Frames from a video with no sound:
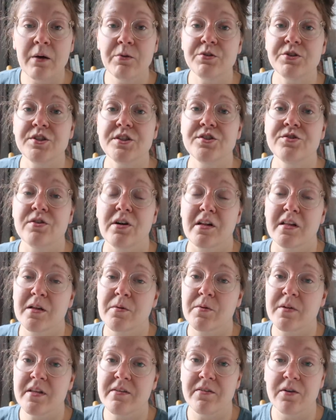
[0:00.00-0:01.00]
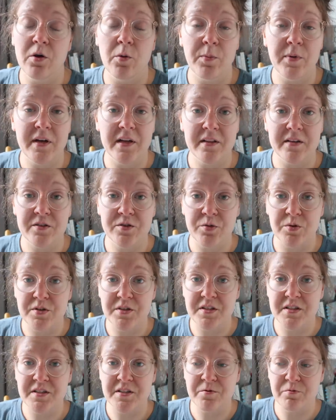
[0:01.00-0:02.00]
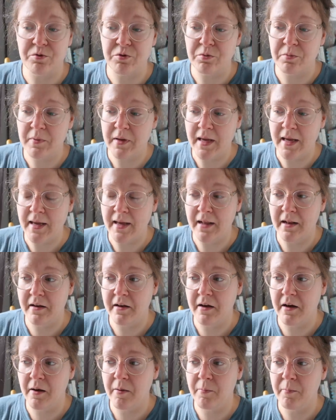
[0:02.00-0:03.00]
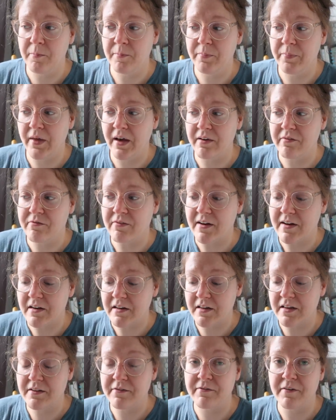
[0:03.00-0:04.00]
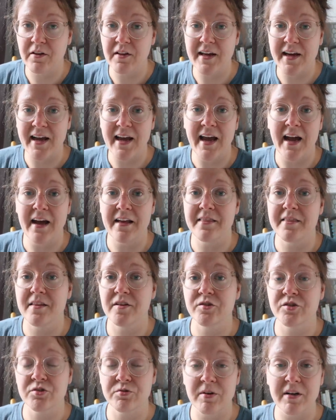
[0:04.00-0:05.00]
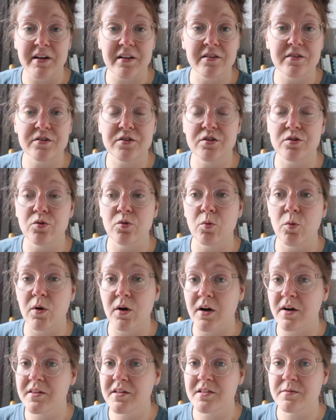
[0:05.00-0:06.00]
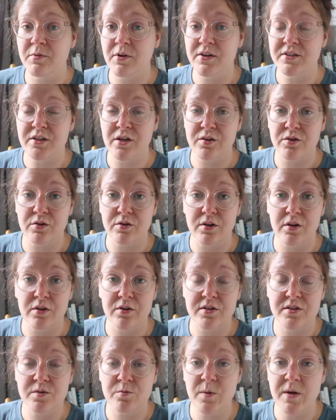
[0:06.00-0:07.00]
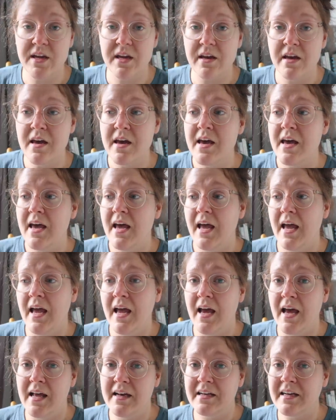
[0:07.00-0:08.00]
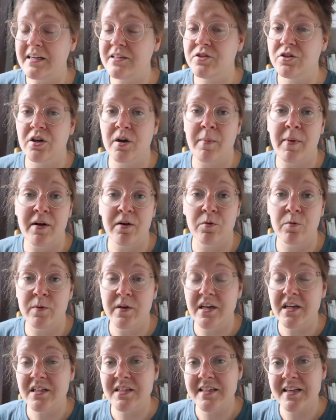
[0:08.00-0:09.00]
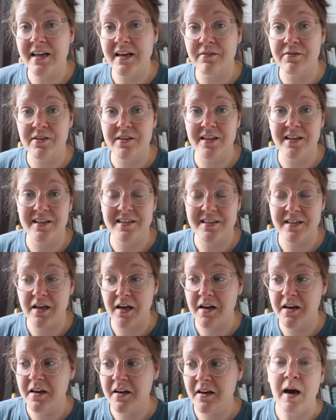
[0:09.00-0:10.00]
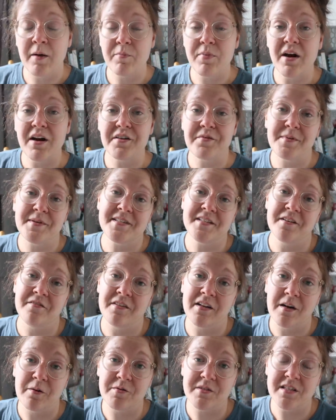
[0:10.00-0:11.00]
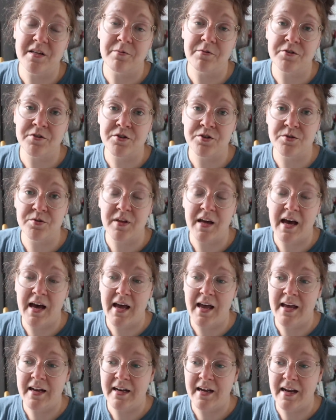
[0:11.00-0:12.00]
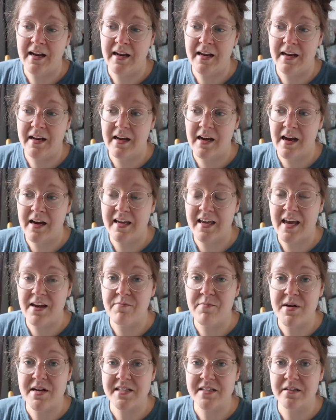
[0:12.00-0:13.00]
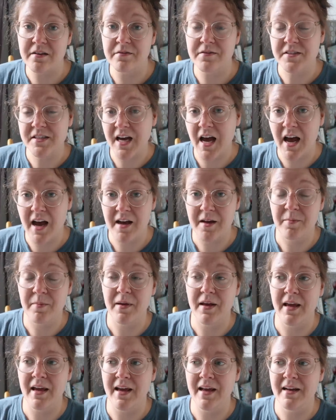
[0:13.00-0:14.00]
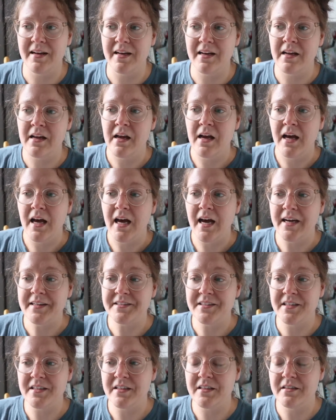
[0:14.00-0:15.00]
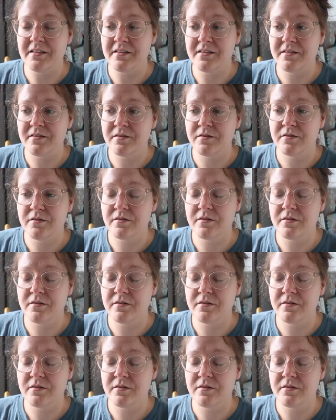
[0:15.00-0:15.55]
I was just struggling with even opening the door to this room, and I finally felt like I had the strength to work on this project earlier this week, and I took about a week to get everything done. I'm proud of myself that I was able to do that, and I gave myself time, and I didn't